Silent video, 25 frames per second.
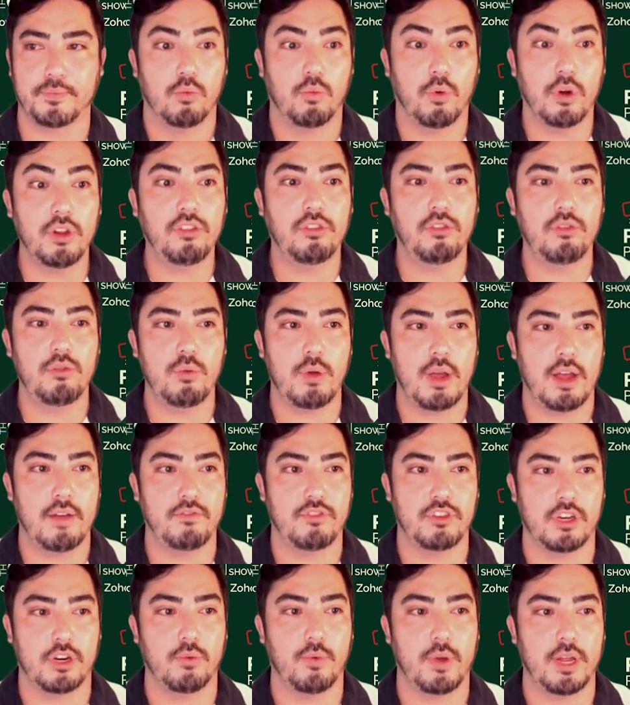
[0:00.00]
Once you
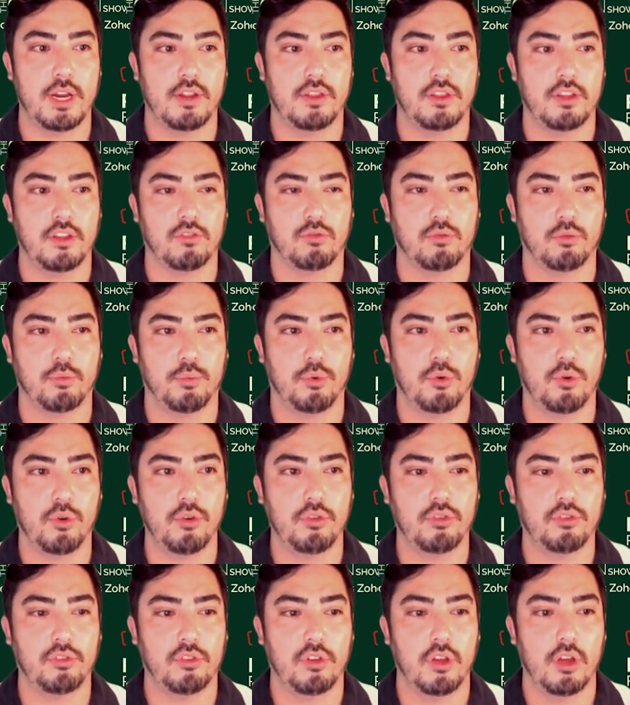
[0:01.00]
have generated these
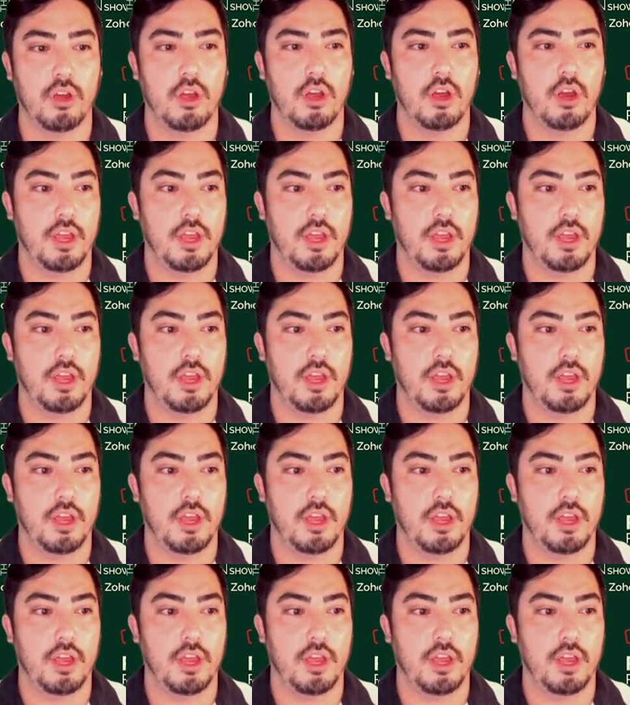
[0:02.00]
reports,